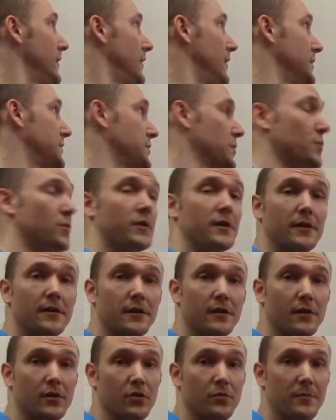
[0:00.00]
a
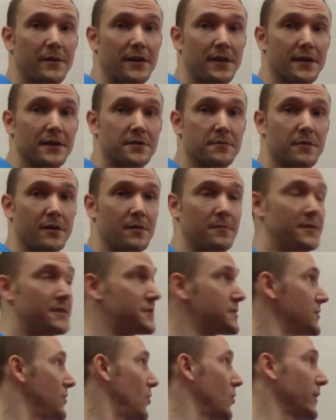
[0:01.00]
torn glute medius
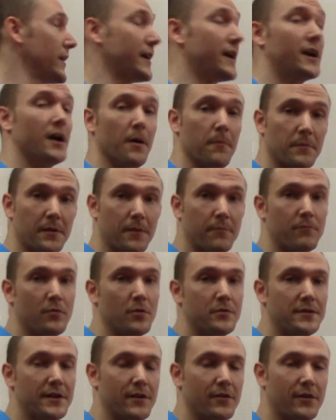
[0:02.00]
minimus or a gummed up
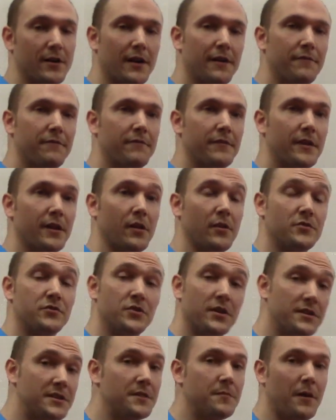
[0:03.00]
rotator cuff, it'll
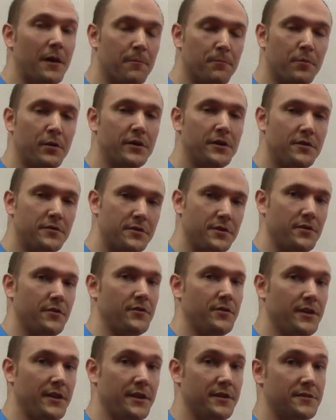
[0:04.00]
just about put you to your
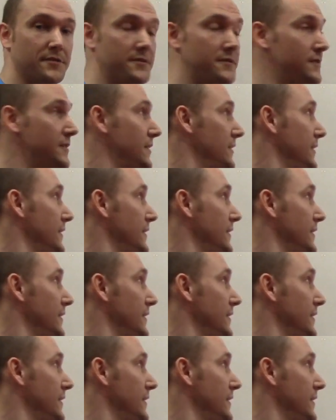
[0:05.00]
knees.